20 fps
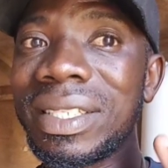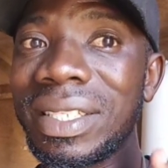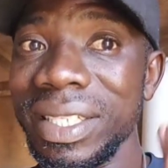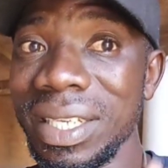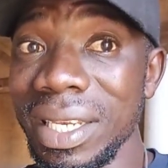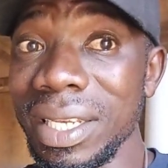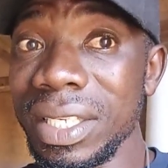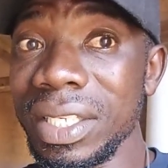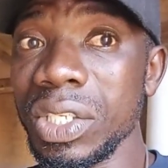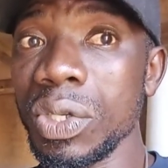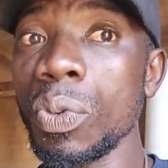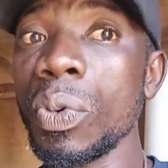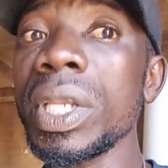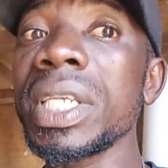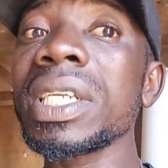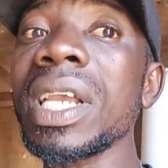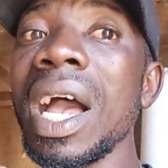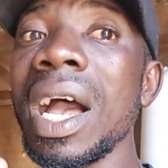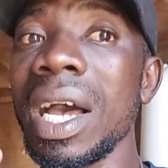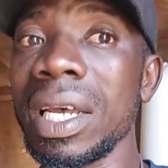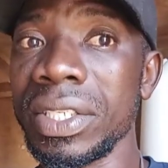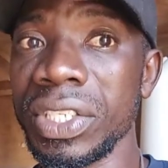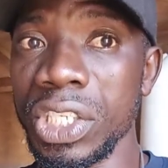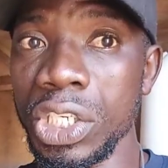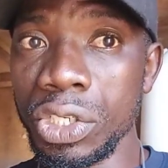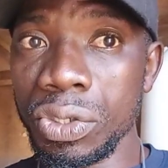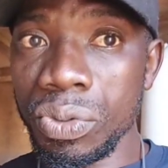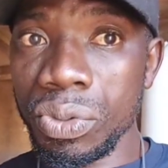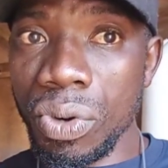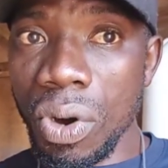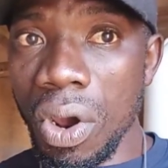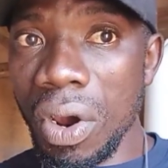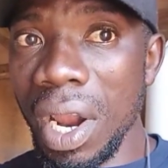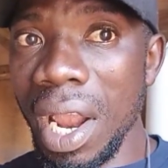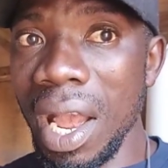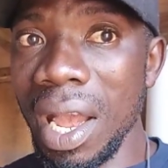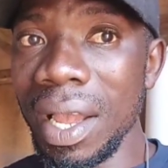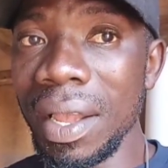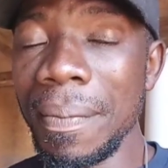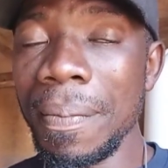chicks which are
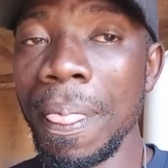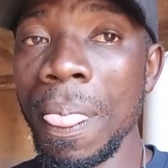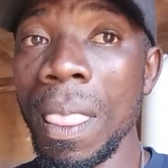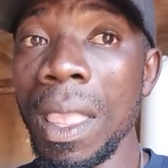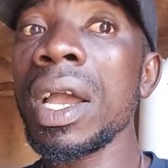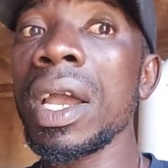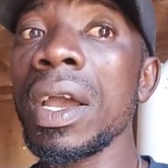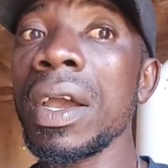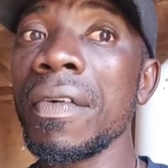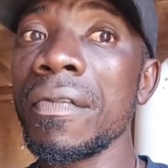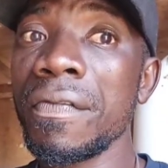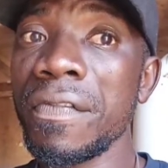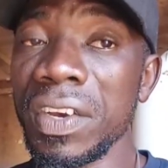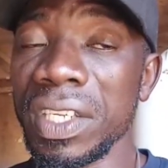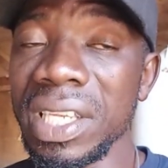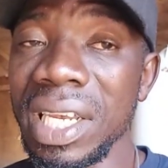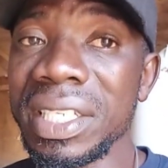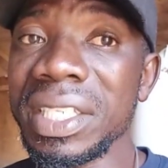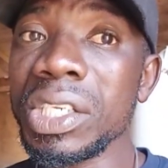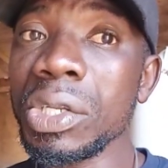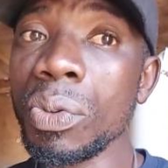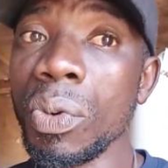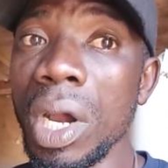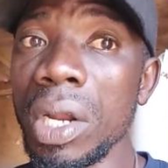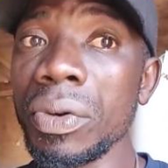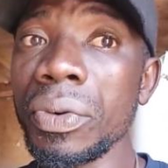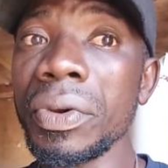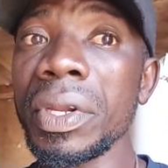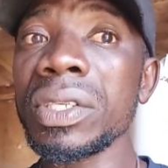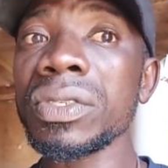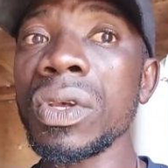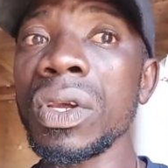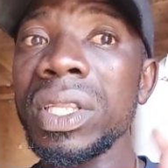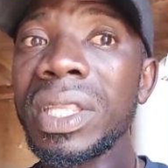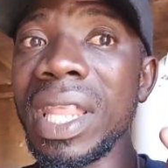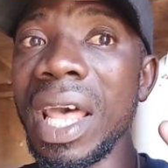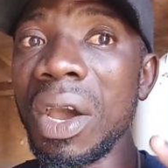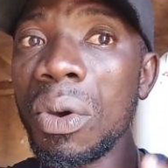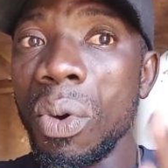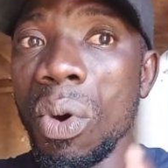stronger for just one
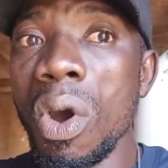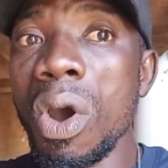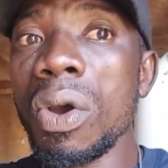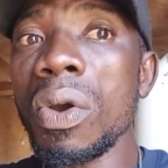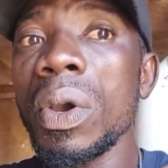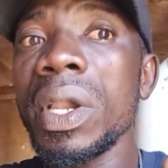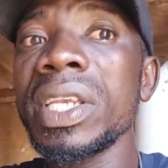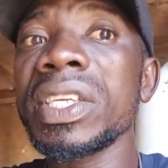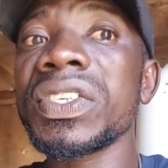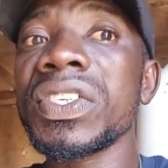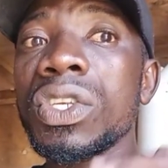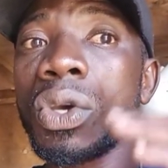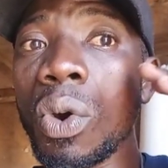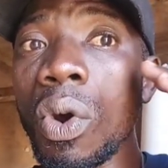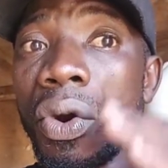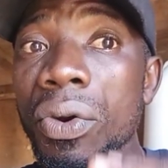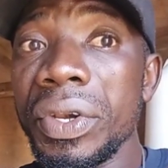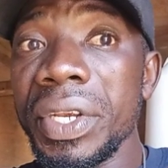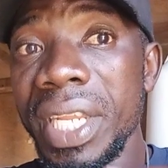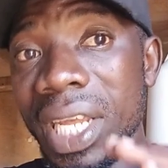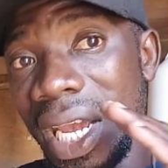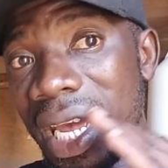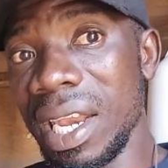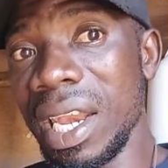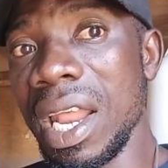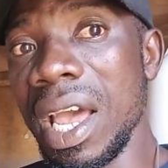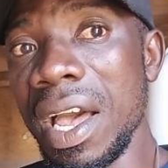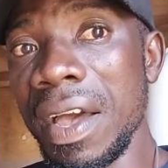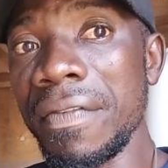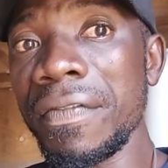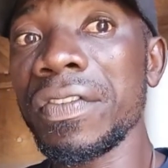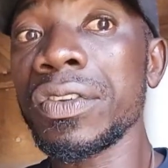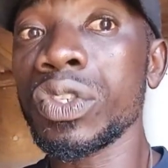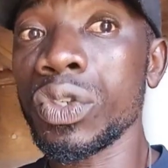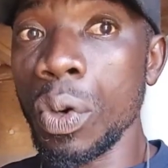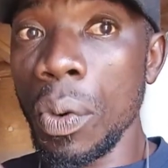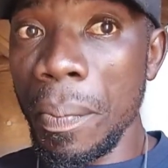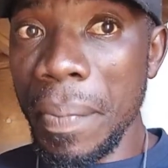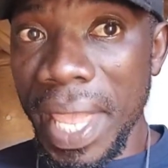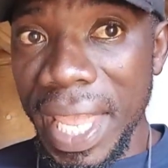reason: the cock is old enough
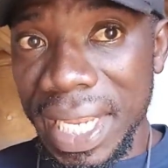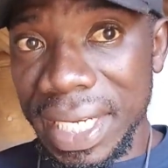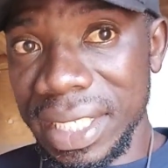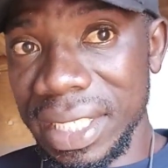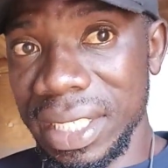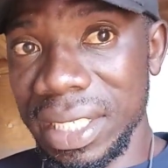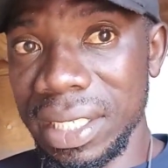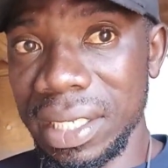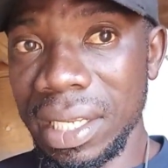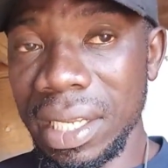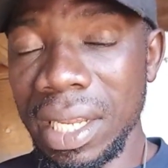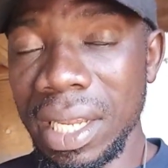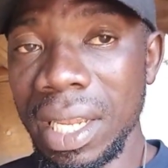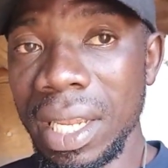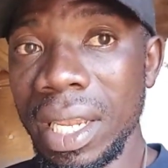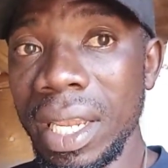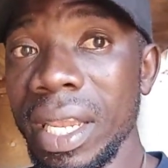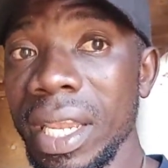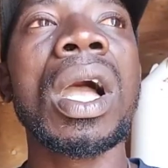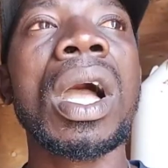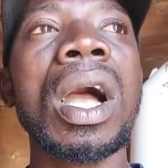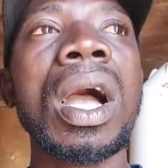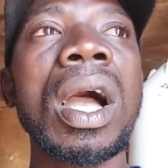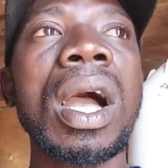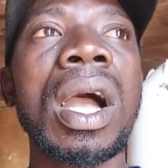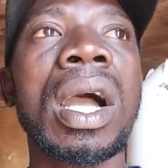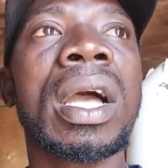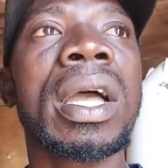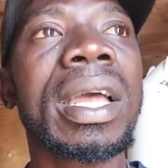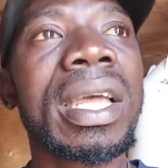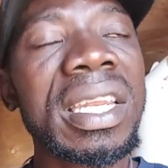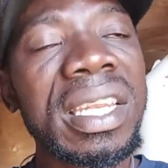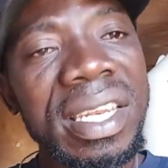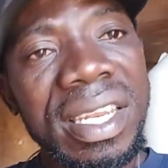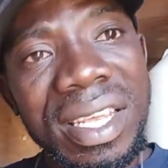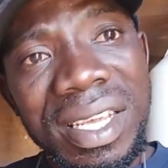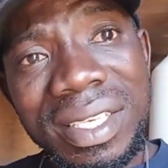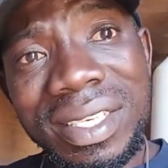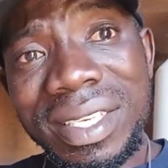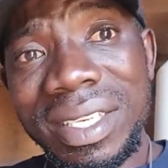to mate.
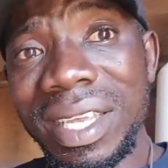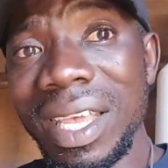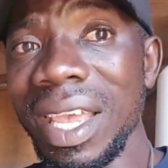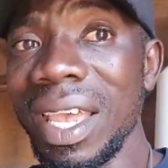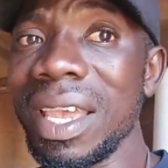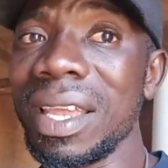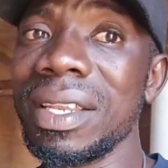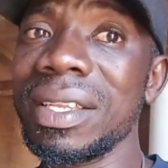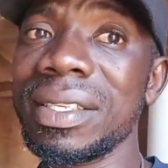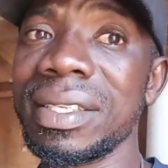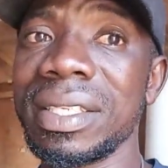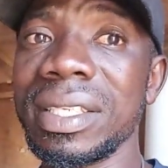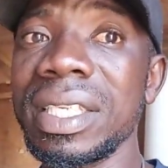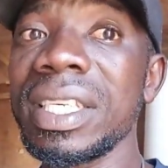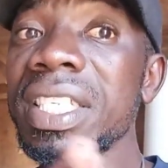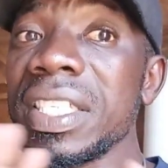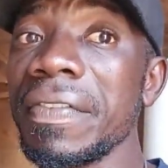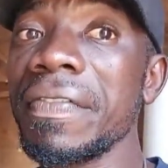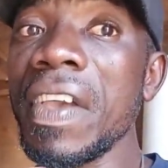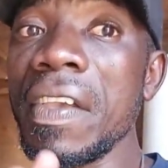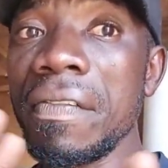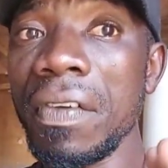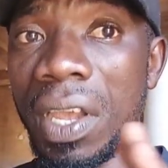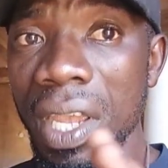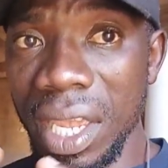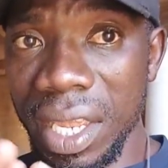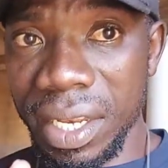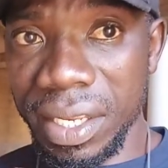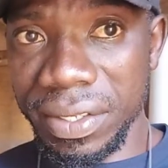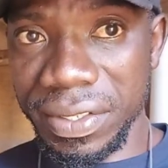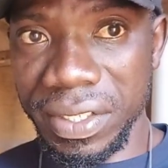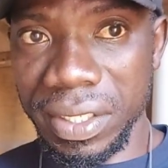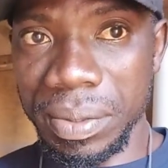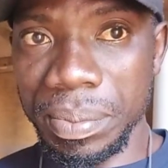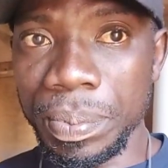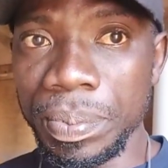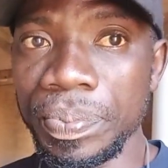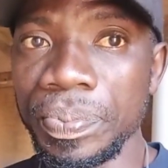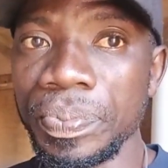These 5 hens,